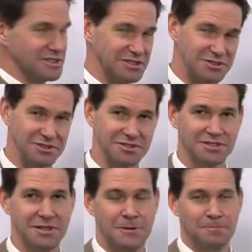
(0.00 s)
and
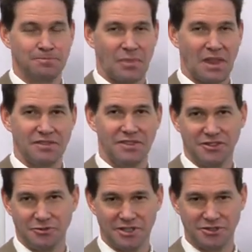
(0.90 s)
sisters,
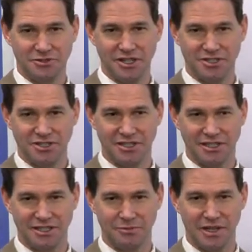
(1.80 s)
this restoration
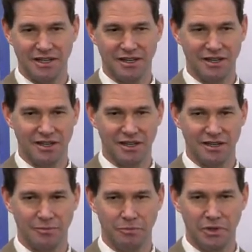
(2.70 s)
had been
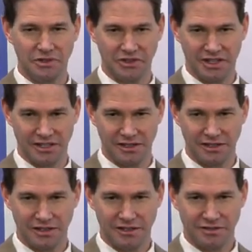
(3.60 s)
building
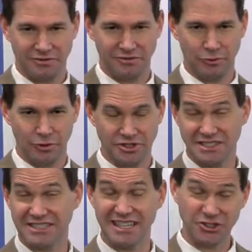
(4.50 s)
for
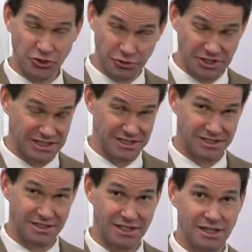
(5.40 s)

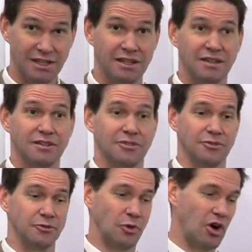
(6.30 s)
centuries
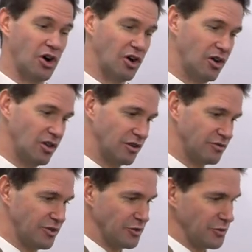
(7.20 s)
through all
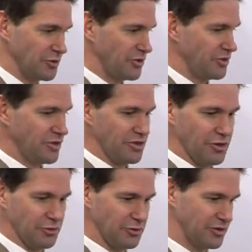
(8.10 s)
of those,
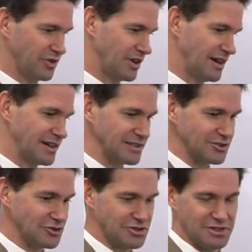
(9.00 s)
those uh,
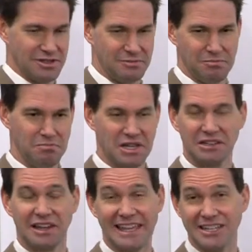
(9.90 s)

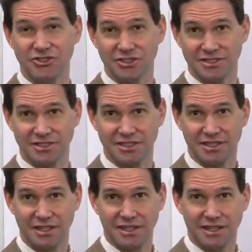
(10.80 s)
Middle
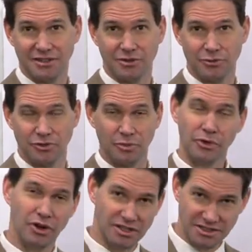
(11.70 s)
Ages and through the
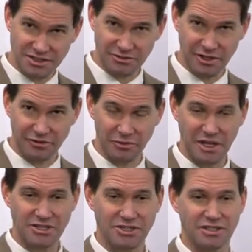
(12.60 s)
Protestant
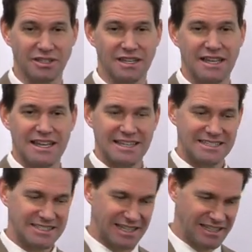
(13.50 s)
Reformation,
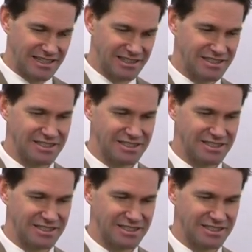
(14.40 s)
setting the